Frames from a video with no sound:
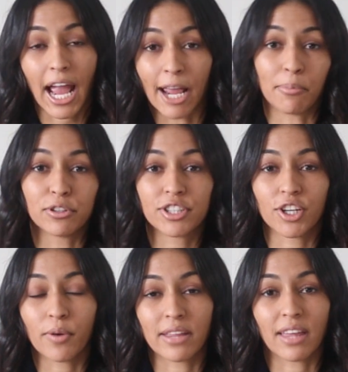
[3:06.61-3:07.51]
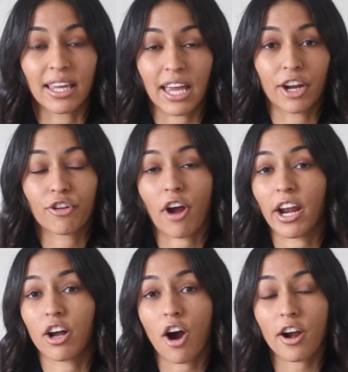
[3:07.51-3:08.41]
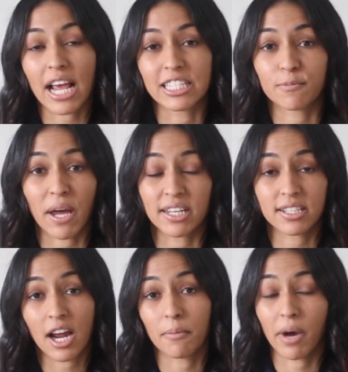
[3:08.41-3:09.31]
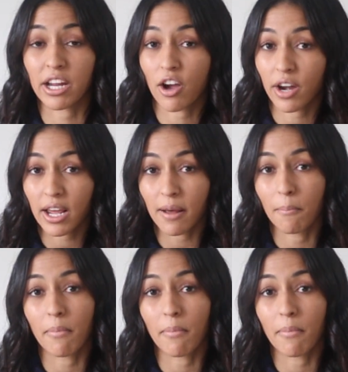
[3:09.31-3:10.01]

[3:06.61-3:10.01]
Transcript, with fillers: able to and like get a credit card and spend a ton of money on it.